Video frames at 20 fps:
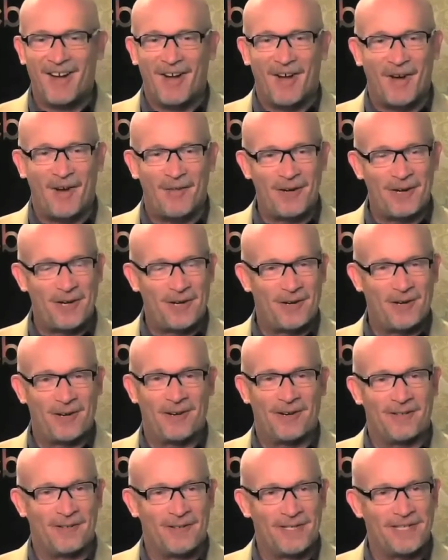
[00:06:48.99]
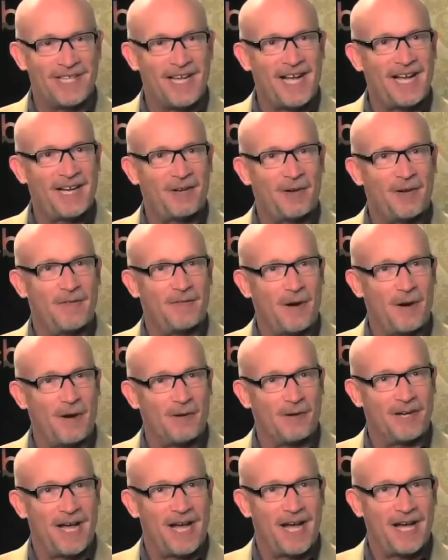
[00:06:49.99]
all we heard was the echo of our
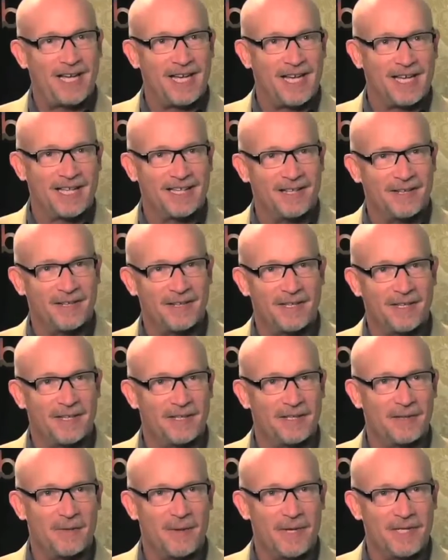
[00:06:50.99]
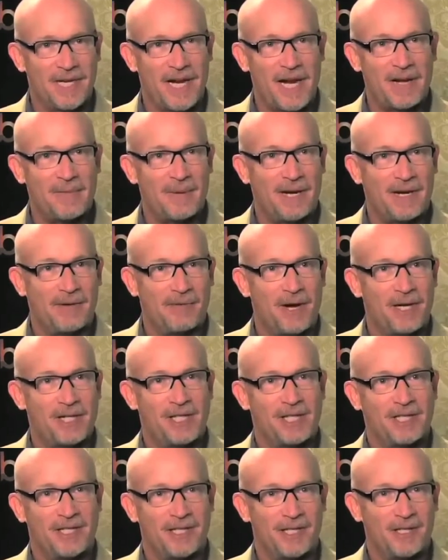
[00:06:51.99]
own knocking. There wasn't anybody
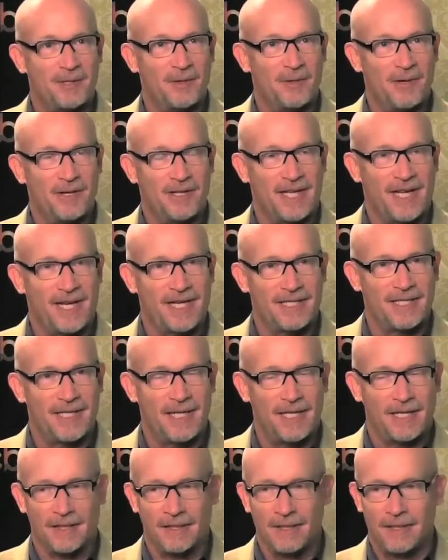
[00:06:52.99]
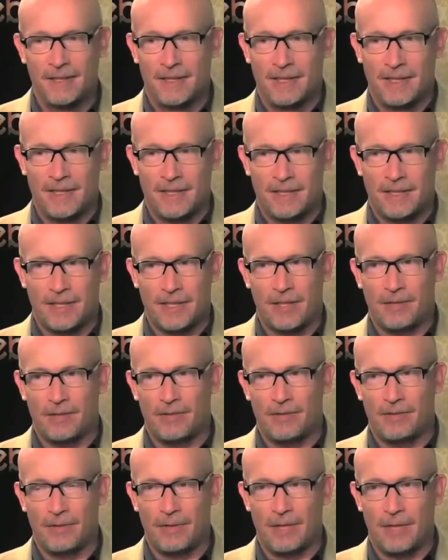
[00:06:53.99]
rushing to the door to let us in.
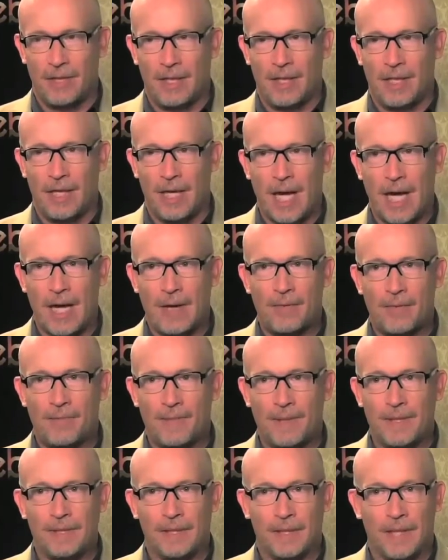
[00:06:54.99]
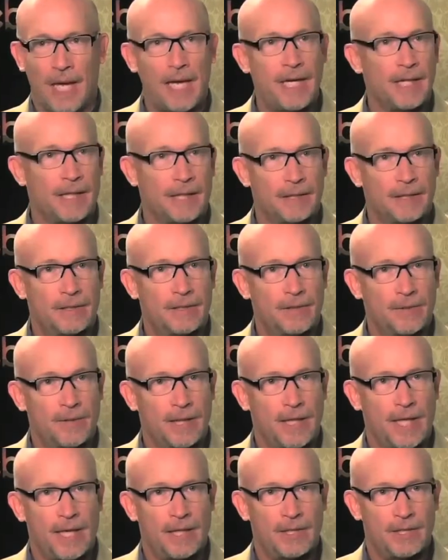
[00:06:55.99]
So I would be delighted to
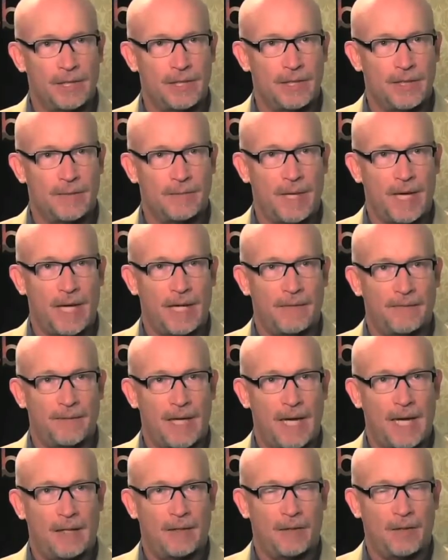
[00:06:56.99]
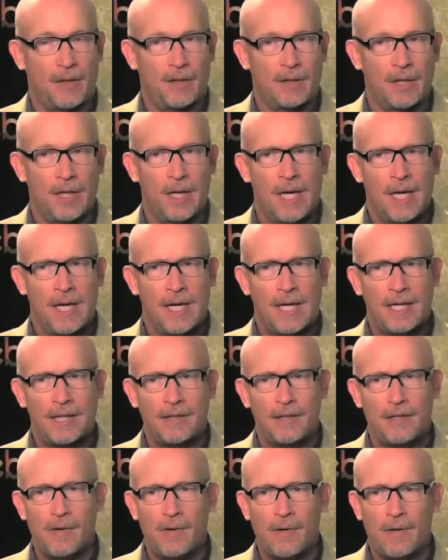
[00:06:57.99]
engage in some kind of dialogue.
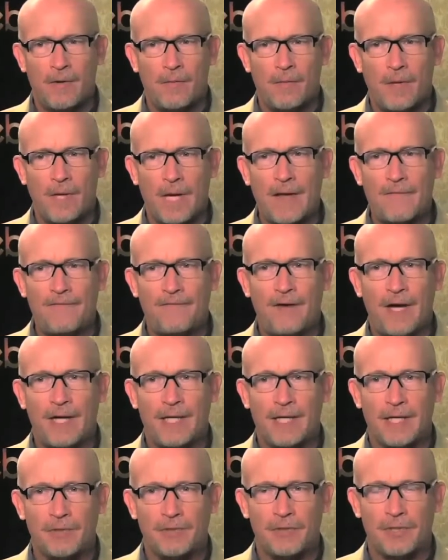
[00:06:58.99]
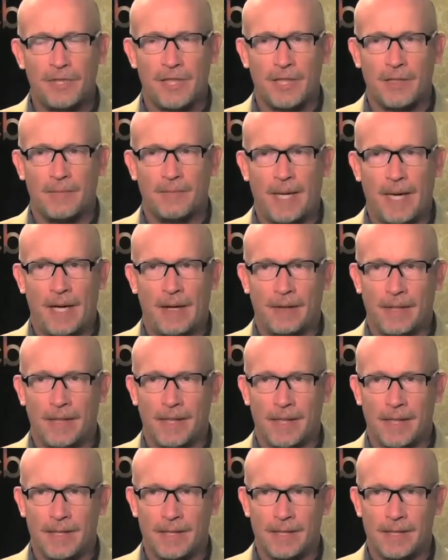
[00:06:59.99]
And what I find interesting about
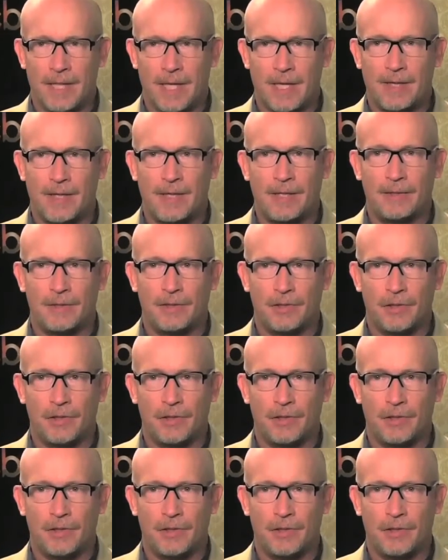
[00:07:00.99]
it is that I think the